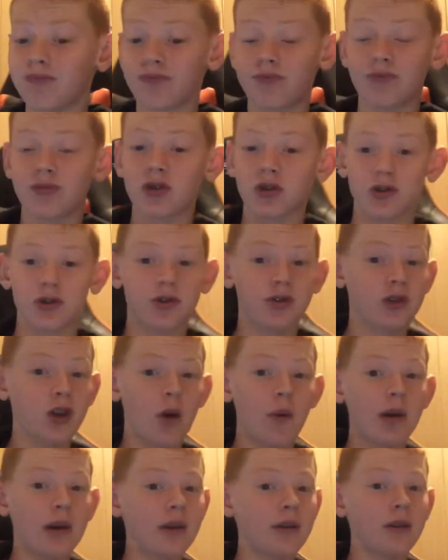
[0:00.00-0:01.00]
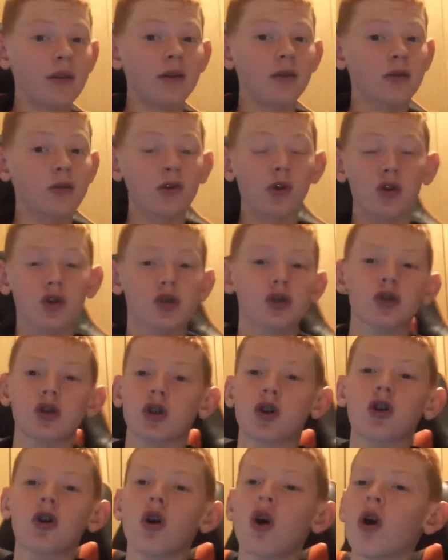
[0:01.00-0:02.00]
just going close to the
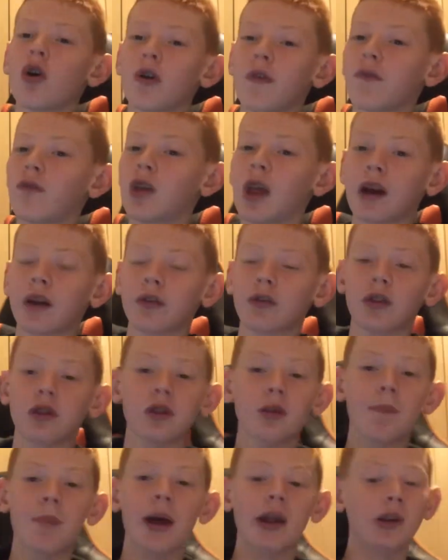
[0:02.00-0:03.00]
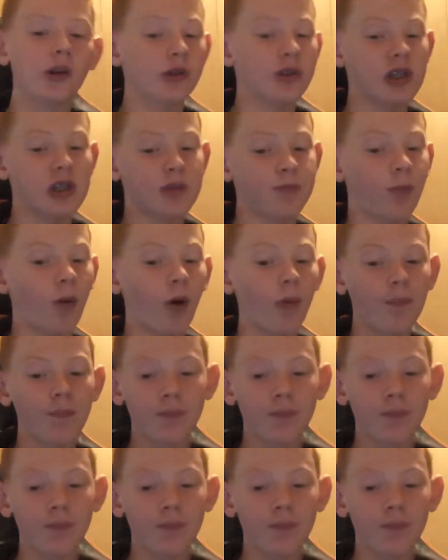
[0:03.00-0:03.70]
corner flag than the penalty spot.